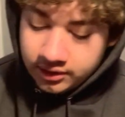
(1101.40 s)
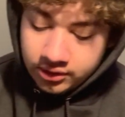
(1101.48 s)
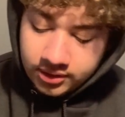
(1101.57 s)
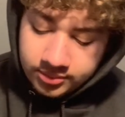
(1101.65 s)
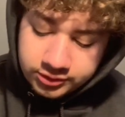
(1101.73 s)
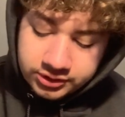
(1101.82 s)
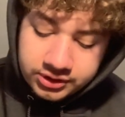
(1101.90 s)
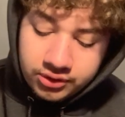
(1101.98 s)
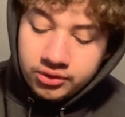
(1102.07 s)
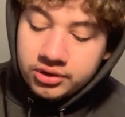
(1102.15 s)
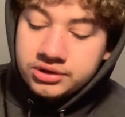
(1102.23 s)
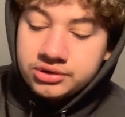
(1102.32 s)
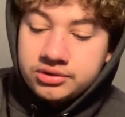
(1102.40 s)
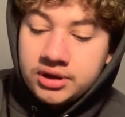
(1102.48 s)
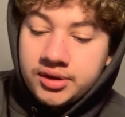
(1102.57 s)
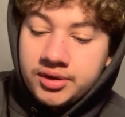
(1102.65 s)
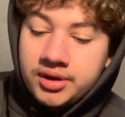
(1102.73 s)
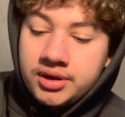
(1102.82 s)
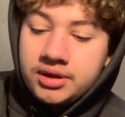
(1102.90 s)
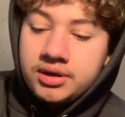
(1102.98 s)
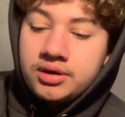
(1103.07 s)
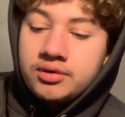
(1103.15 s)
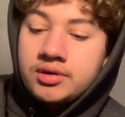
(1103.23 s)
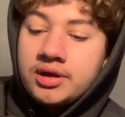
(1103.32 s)
almost an orange around
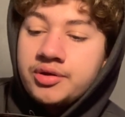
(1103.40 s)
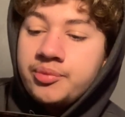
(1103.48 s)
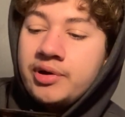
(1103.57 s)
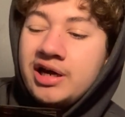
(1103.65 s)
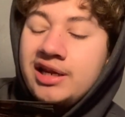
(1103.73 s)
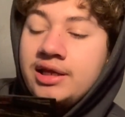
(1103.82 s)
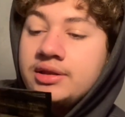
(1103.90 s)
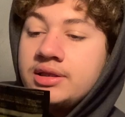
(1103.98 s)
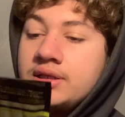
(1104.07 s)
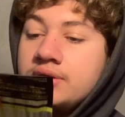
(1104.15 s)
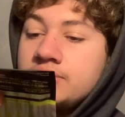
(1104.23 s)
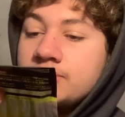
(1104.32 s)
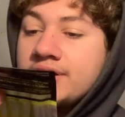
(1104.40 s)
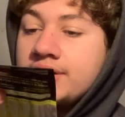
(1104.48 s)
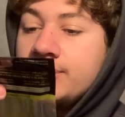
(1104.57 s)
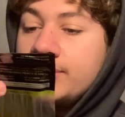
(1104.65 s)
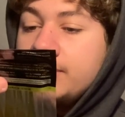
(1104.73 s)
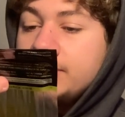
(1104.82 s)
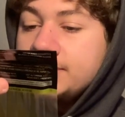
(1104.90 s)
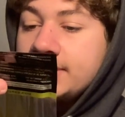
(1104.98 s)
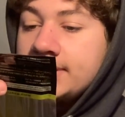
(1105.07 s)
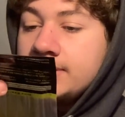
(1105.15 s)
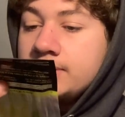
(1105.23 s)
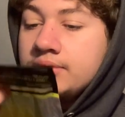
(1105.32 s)
the body, and then right in the middle is like
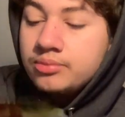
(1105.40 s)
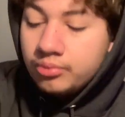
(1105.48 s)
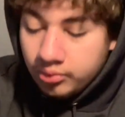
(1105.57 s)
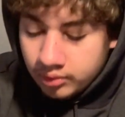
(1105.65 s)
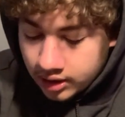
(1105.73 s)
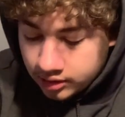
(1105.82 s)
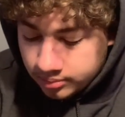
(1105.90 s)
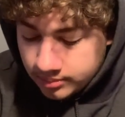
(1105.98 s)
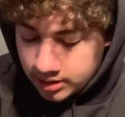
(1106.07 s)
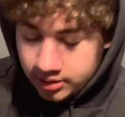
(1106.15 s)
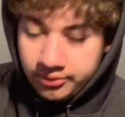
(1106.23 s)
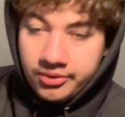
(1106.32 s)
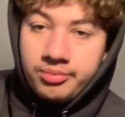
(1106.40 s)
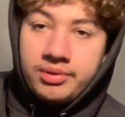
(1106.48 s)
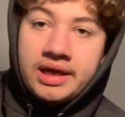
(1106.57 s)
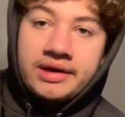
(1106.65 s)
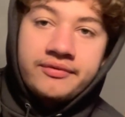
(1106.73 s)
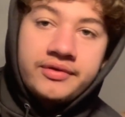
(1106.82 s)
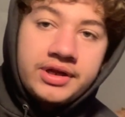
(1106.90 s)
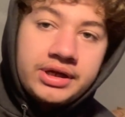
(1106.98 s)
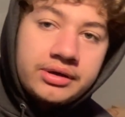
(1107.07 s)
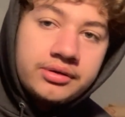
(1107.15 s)
a watermelon with black flake.